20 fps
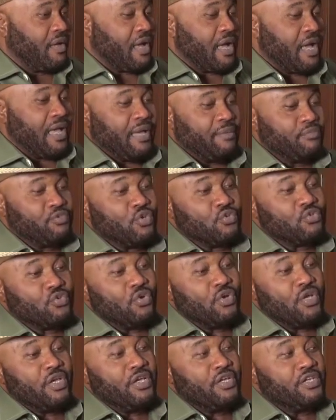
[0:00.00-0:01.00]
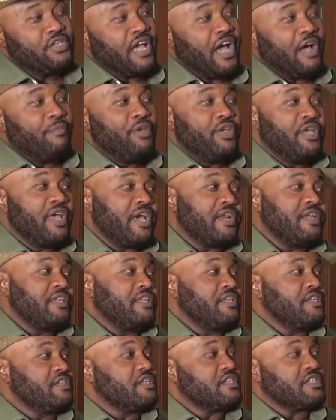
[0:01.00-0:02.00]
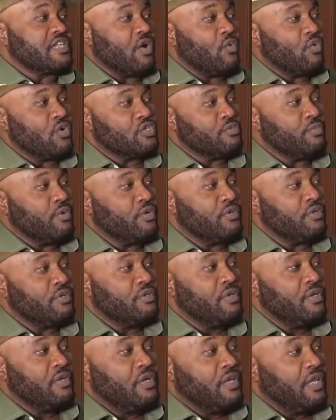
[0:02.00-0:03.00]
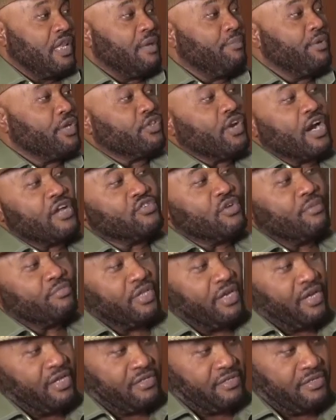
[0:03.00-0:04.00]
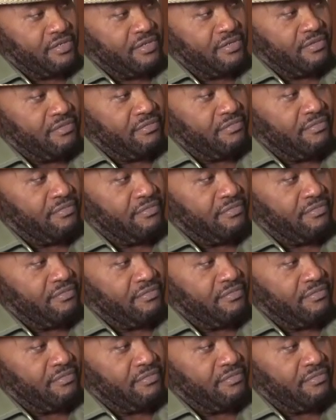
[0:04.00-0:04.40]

I am so age, I've been hearing this since I was born, let me try something else.